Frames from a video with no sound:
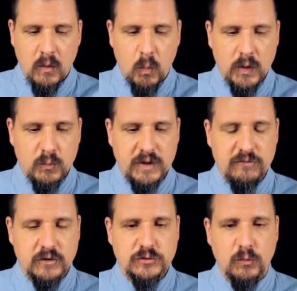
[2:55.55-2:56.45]
When we
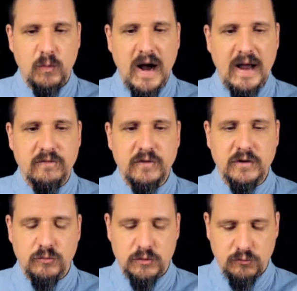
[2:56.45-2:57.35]
first arrive
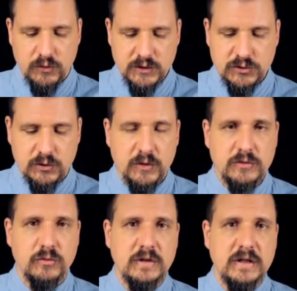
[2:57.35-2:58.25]
into a tradition or
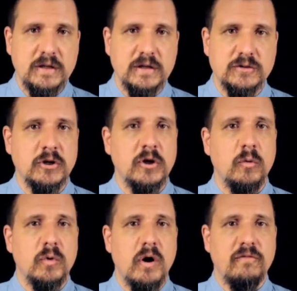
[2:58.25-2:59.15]
into a lineage,
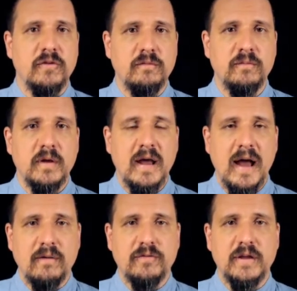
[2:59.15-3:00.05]
we often
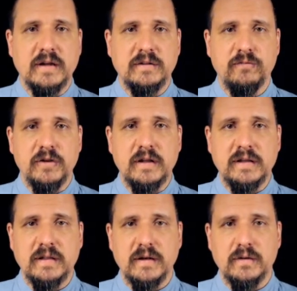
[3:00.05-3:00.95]
have the
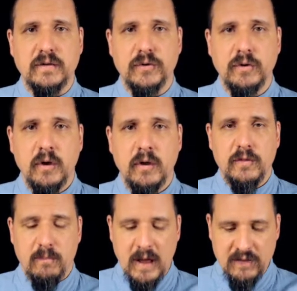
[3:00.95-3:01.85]
feeling that the
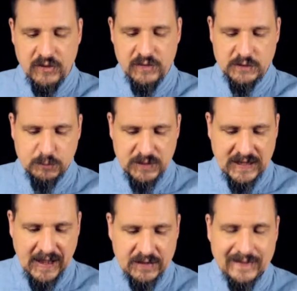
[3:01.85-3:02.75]
method that's being
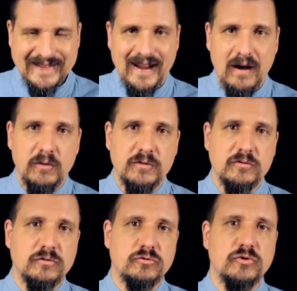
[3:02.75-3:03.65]
handed down is
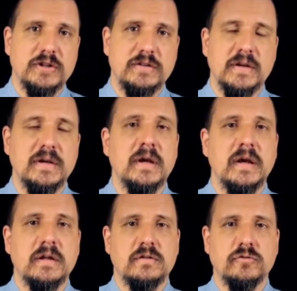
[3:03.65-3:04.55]
constricting.
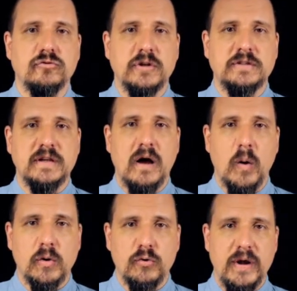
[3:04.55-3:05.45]
It's constricting
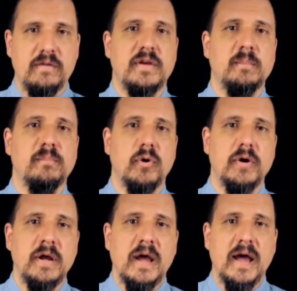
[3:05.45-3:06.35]
our creative input
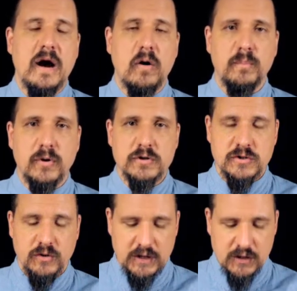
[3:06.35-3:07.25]
and our
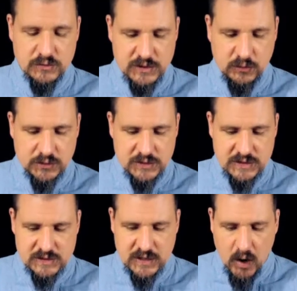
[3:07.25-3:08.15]
personal
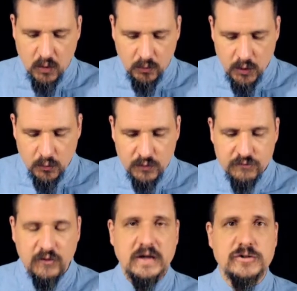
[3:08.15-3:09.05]
idiosyncrasies and our
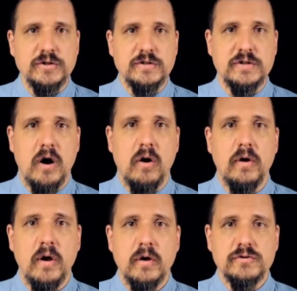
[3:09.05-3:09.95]
reflections and
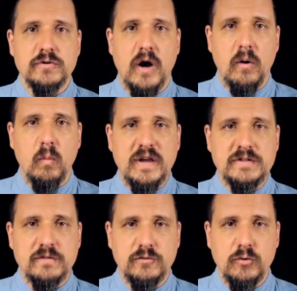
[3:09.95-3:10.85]
our
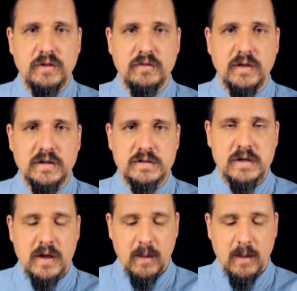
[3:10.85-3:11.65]
ways of doing things.